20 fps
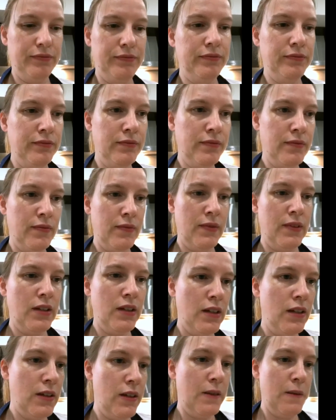
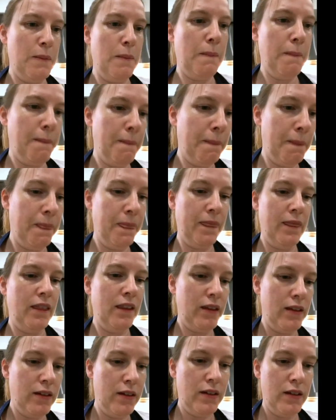
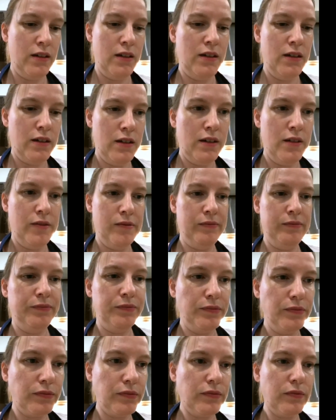
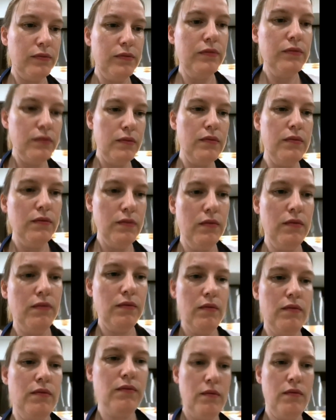
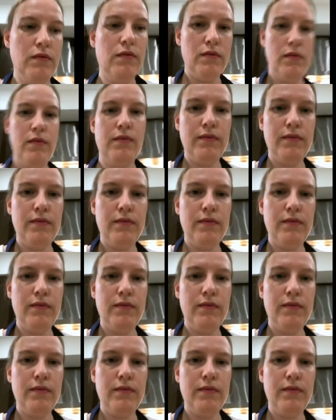[no speech]